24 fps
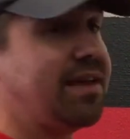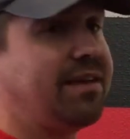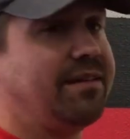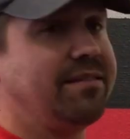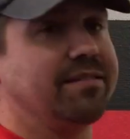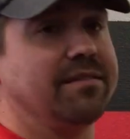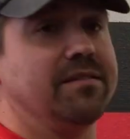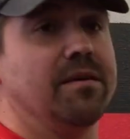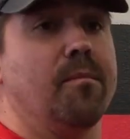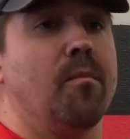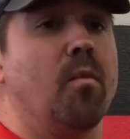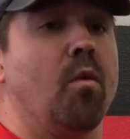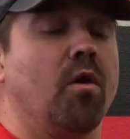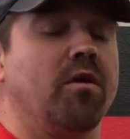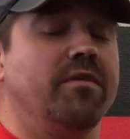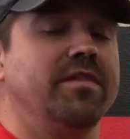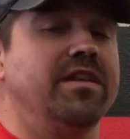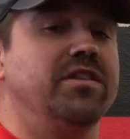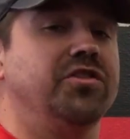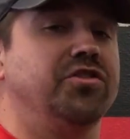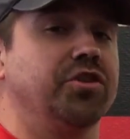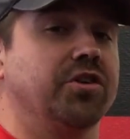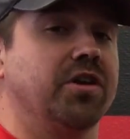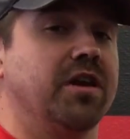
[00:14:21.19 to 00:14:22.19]
these, the more
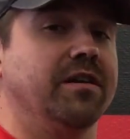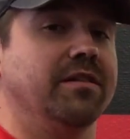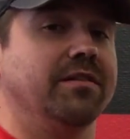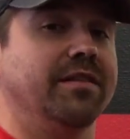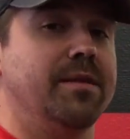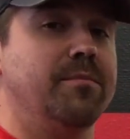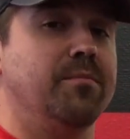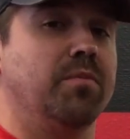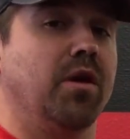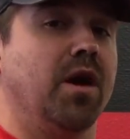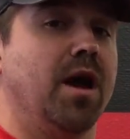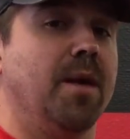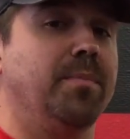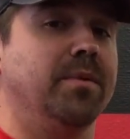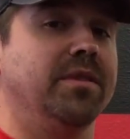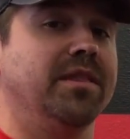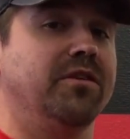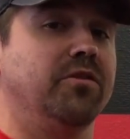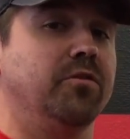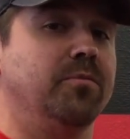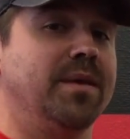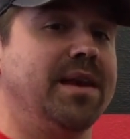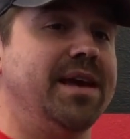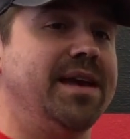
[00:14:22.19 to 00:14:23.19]
that you're going to limber up a
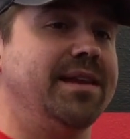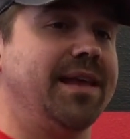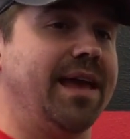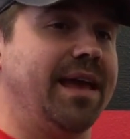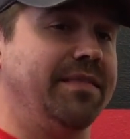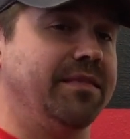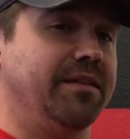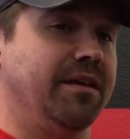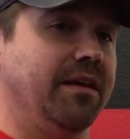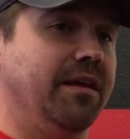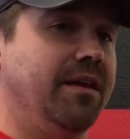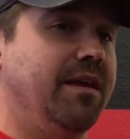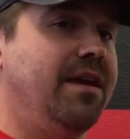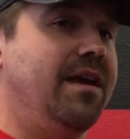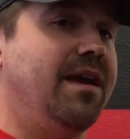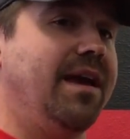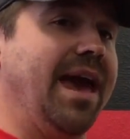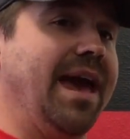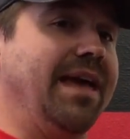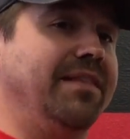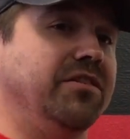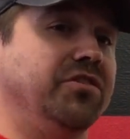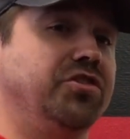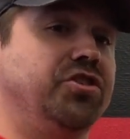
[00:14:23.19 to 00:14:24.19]
little bit, and
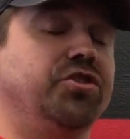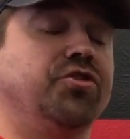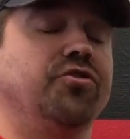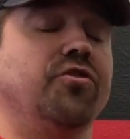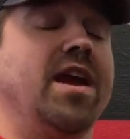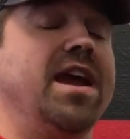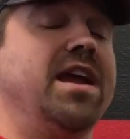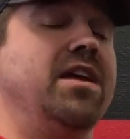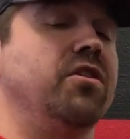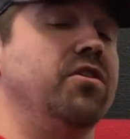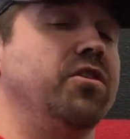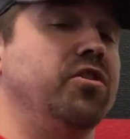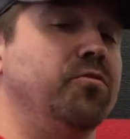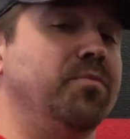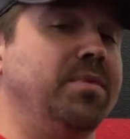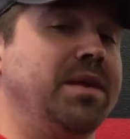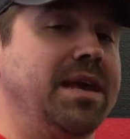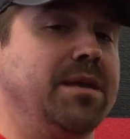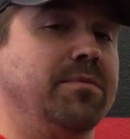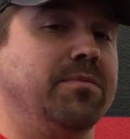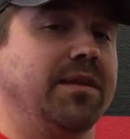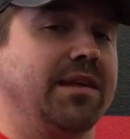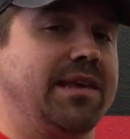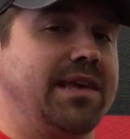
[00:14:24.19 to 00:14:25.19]
the straighter you'll
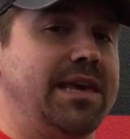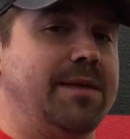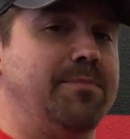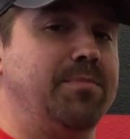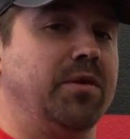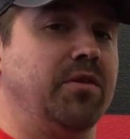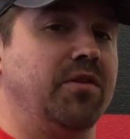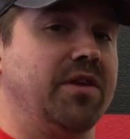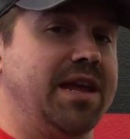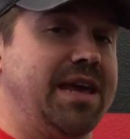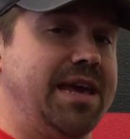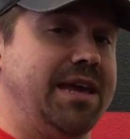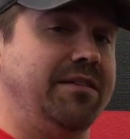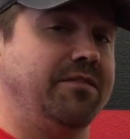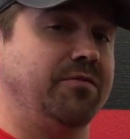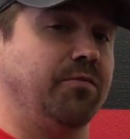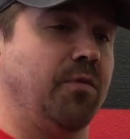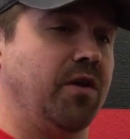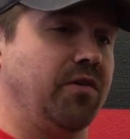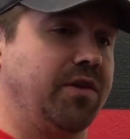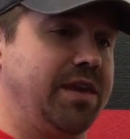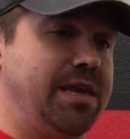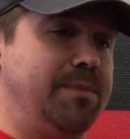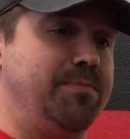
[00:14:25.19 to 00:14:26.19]
be able to keep your knees
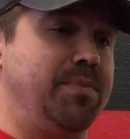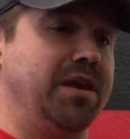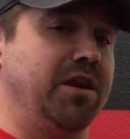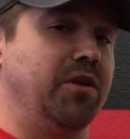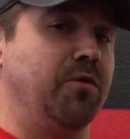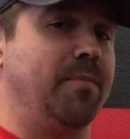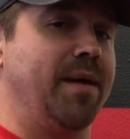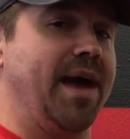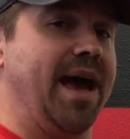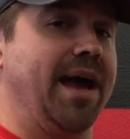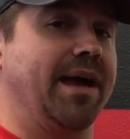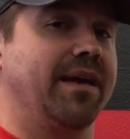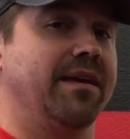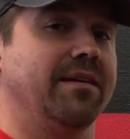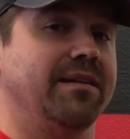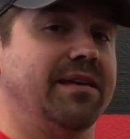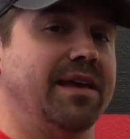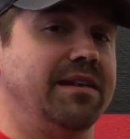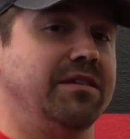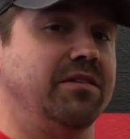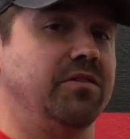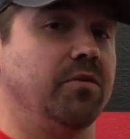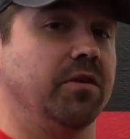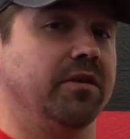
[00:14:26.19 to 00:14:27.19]
while keeping your back
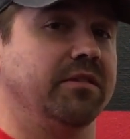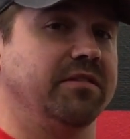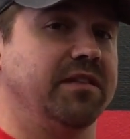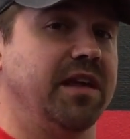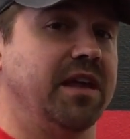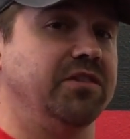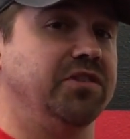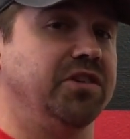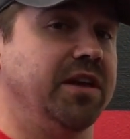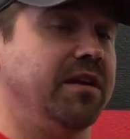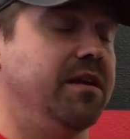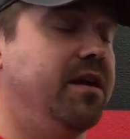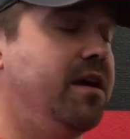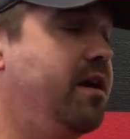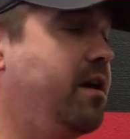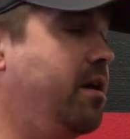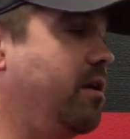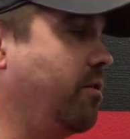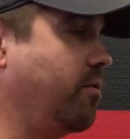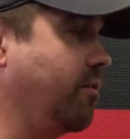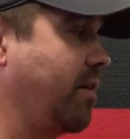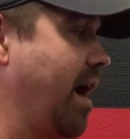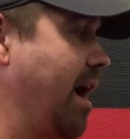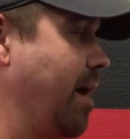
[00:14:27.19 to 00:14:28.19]
into extension.
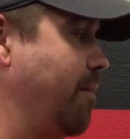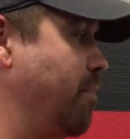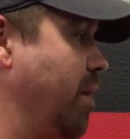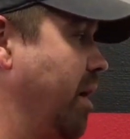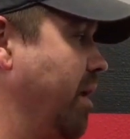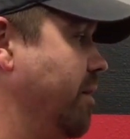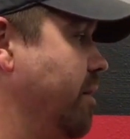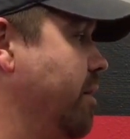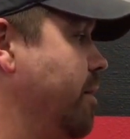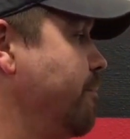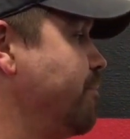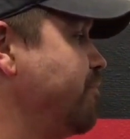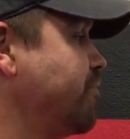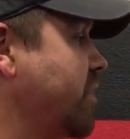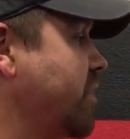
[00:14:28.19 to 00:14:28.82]
Okay, but